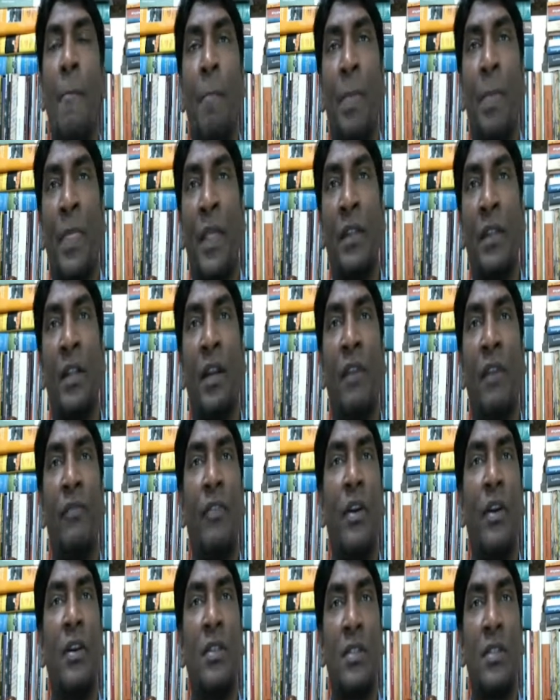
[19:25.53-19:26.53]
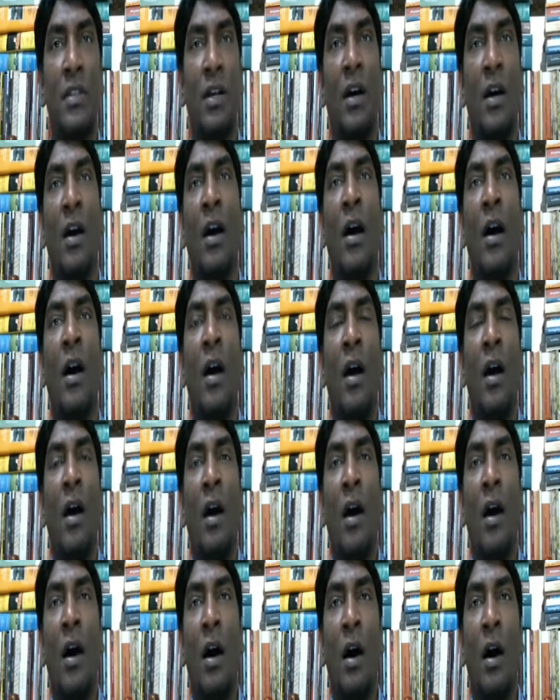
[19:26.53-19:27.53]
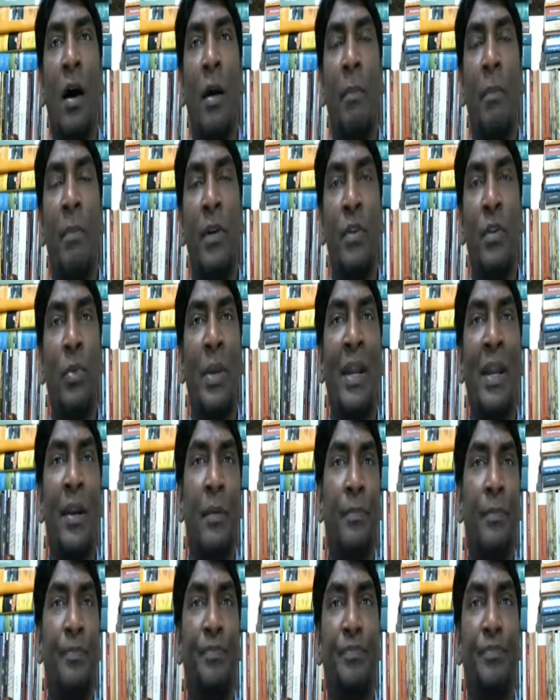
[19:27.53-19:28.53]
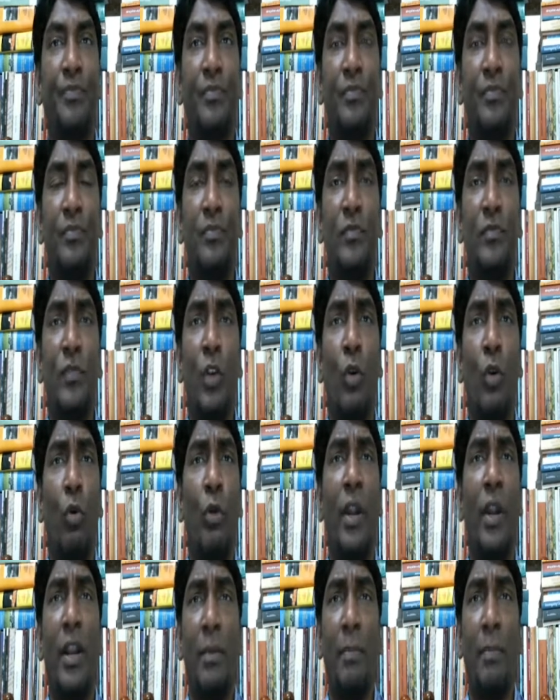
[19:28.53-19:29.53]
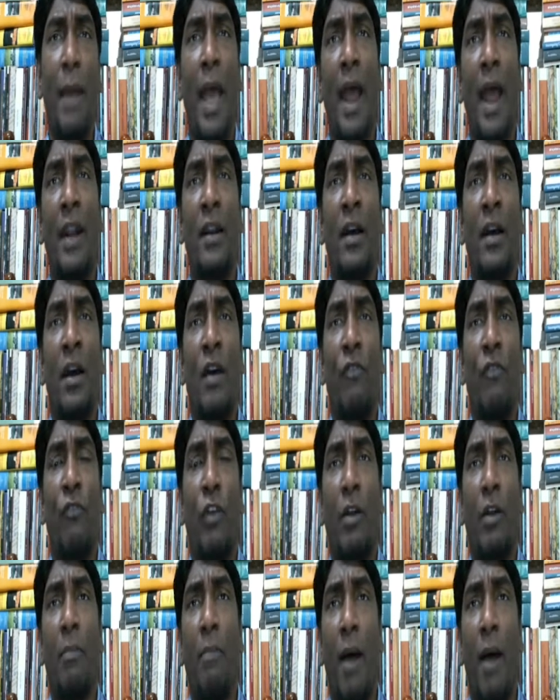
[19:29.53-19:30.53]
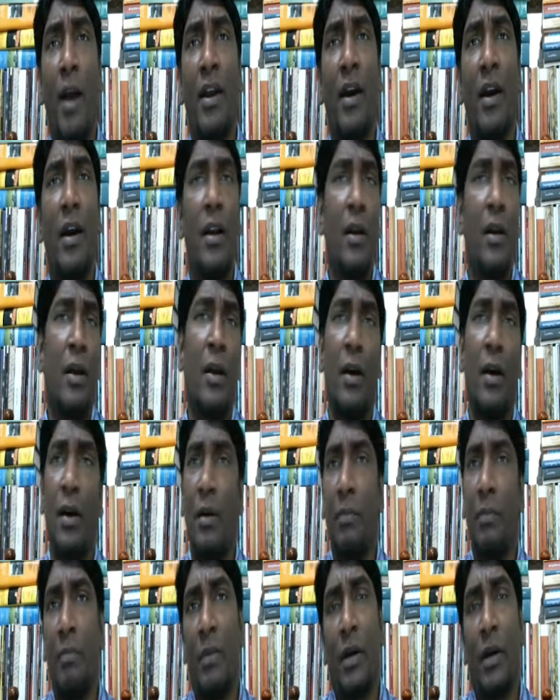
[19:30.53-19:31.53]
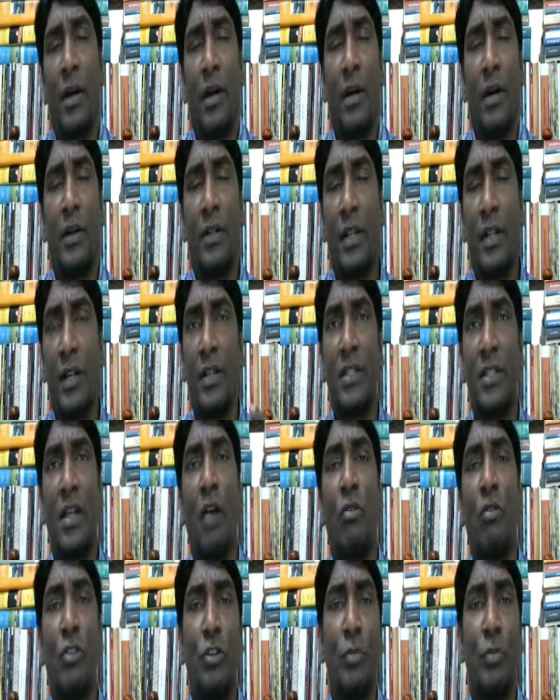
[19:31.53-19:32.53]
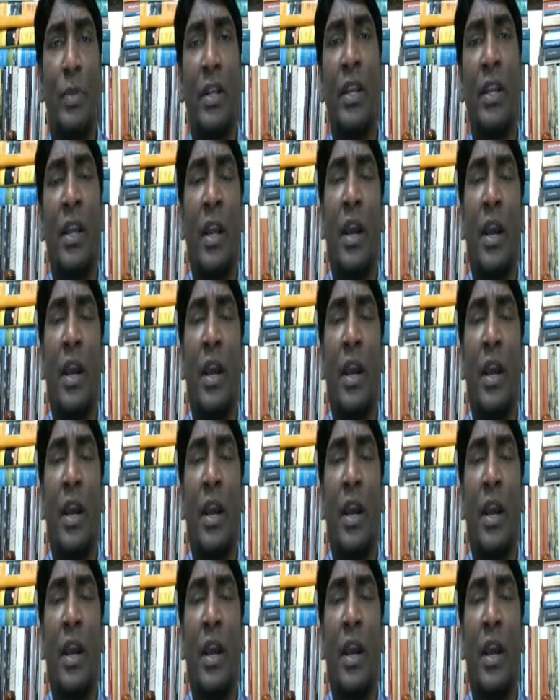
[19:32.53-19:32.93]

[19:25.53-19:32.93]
the difference between good and bad for a buyer turns out to be